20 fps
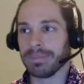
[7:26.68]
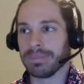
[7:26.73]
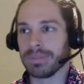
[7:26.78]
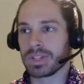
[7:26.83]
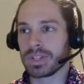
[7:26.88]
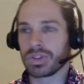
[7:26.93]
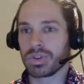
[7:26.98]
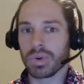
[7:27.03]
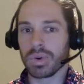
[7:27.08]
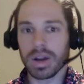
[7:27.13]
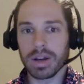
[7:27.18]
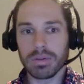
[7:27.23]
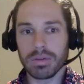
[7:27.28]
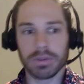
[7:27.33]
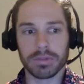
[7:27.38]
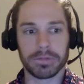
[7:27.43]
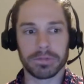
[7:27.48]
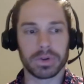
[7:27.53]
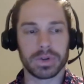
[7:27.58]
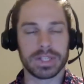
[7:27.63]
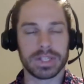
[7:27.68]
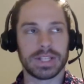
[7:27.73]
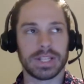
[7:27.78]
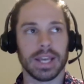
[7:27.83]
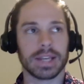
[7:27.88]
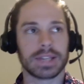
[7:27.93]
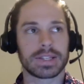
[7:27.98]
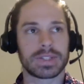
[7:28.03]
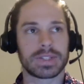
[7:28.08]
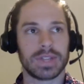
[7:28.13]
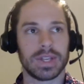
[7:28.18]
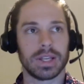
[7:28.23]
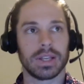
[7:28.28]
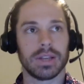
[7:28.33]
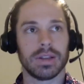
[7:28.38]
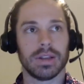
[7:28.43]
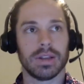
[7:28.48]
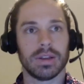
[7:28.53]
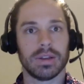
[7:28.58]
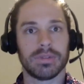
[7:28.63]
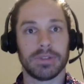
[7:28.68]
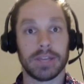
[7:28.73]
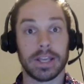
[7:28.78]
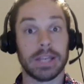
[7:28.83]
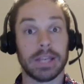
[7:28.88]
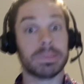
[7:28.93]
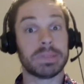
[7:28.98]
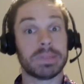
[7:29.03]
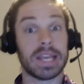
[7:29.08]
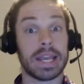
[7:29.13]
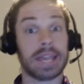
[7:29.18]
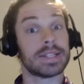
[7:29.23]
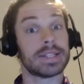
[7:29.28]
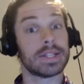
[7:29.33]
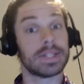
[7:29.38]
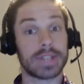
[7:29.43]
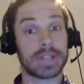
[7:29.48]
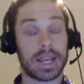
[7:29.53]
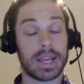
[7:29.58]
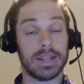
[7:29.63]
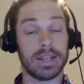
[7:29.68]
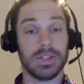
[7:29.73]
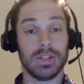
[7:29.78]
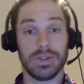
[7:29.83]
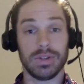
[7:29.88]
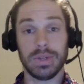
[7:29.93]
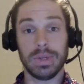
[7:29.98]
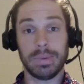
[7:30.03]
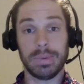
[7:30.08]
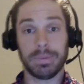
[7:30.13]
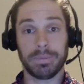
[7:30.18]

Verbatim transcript: Try to avoid texting for him to entertain you.